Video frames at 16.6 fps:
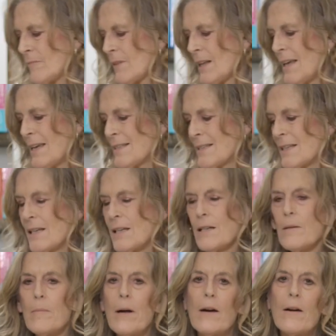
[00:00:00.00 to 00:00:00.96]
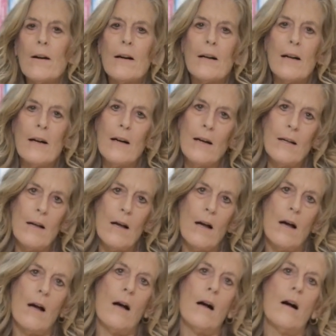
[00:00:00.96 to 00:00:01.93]
They say in America,
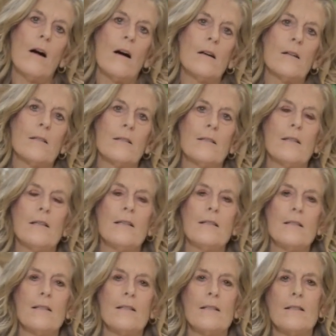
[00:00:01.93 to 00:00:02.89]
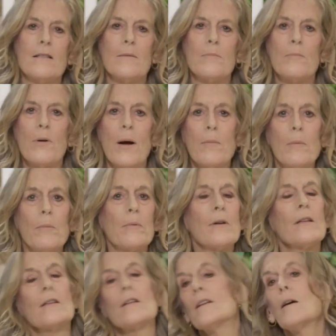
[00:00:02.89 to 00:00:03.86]
heart disease is
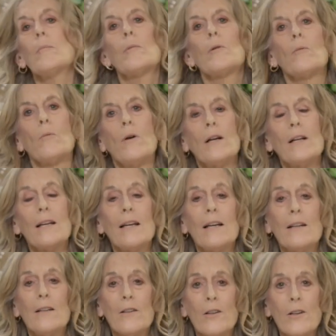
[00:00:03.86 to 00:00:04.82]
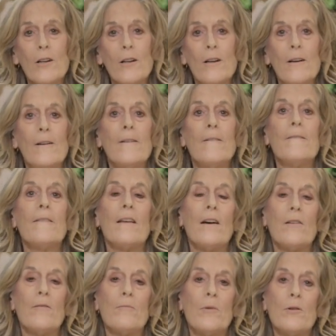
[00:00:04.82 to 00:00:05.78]
probably the #1 killer
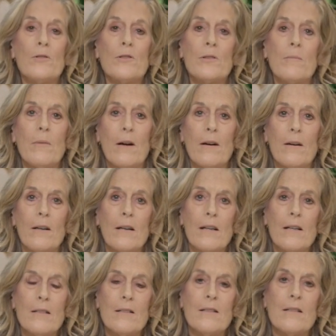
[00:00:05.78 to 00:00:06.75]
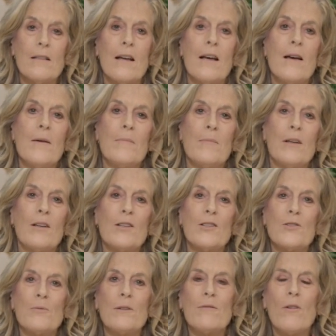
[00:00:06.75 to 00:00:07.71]
of most Americans
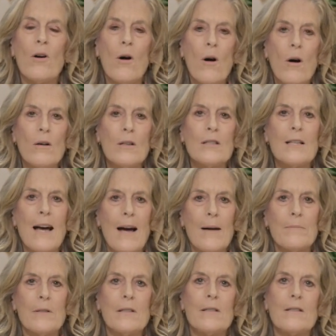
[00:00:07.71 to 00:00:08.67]
because we've all adapted